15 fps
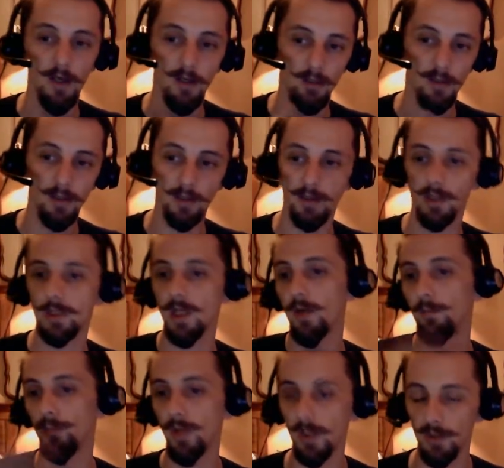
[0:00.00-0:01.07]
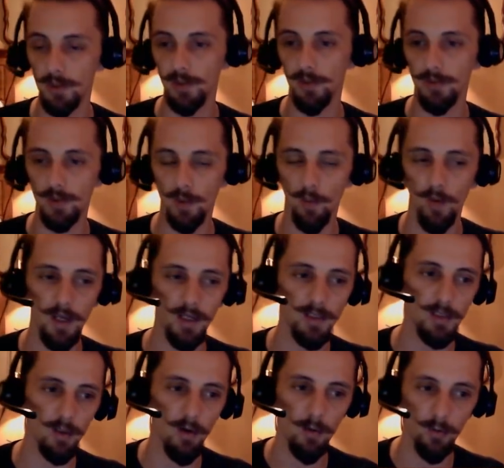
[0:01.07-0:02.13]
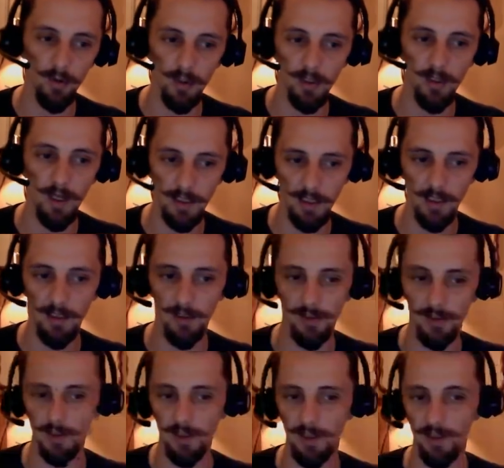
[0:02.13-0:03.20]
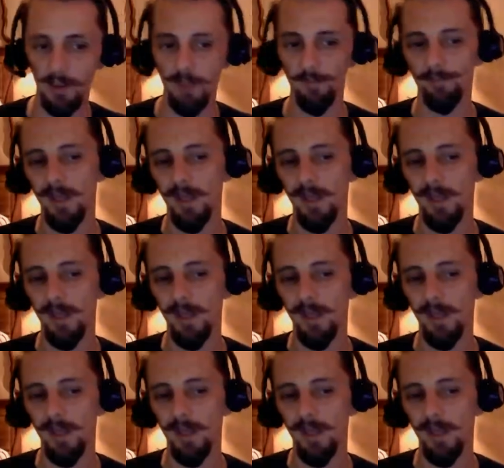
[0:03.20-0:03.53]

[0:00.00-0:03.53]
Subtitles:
you can just kind of pitch those away. So I really like Key to the City.